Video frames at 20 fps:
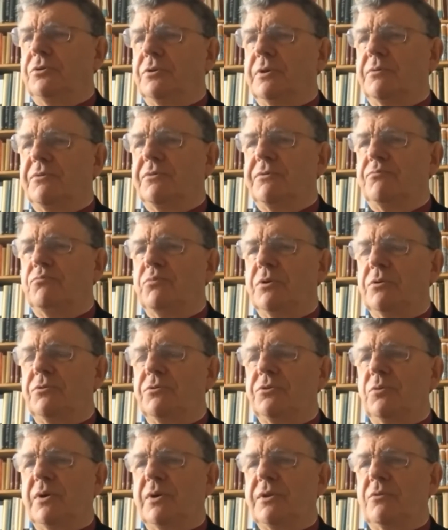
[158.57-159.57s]
There were one or
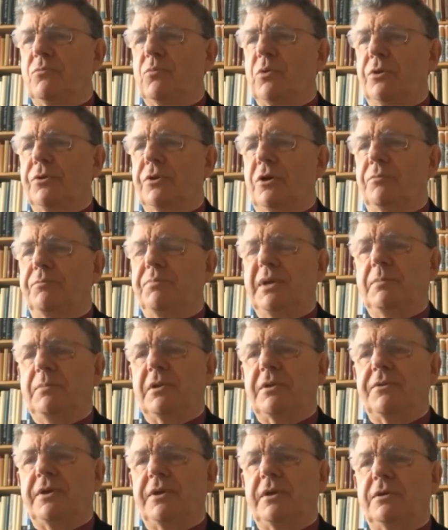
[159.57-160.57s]
two other well-known people, I
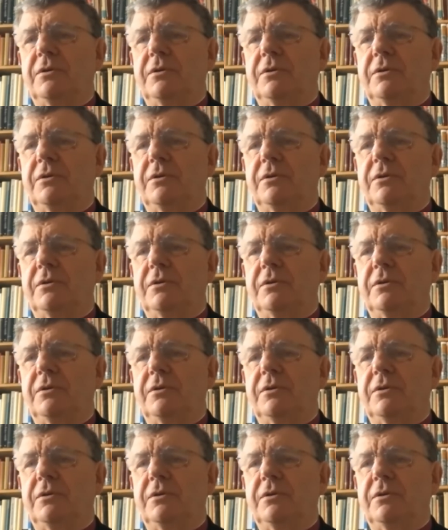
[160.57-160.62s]
think.